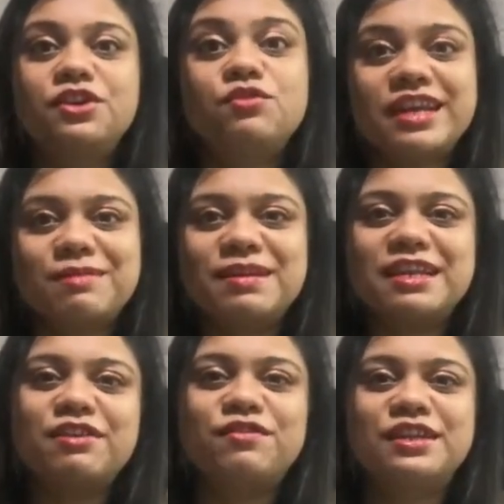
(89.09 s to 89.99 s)
treatment
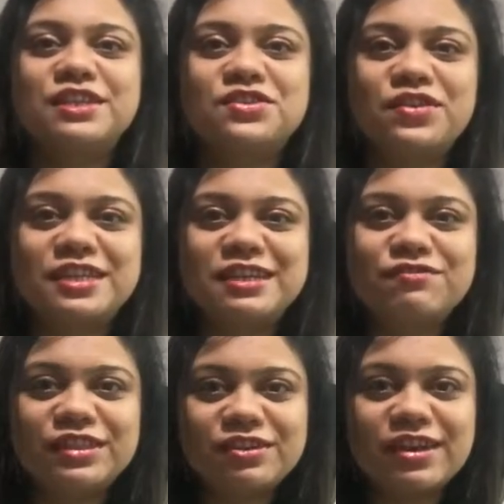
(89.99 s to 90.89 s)
if it is written
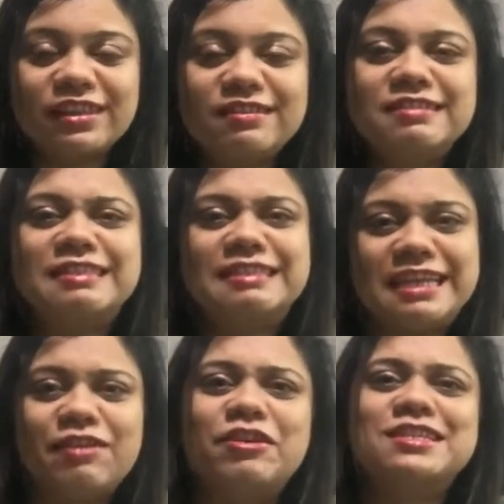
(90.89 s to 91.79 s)
with a rather
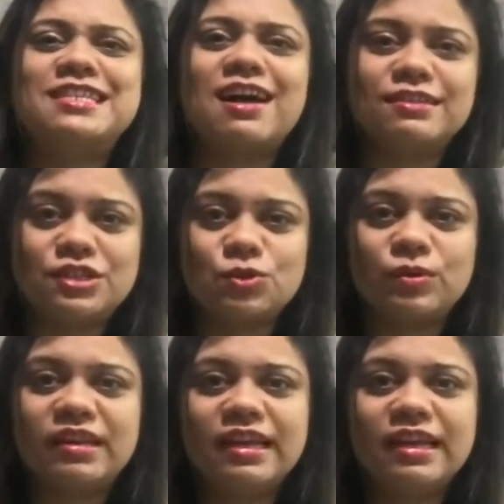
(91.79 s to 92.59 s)
serious undertone.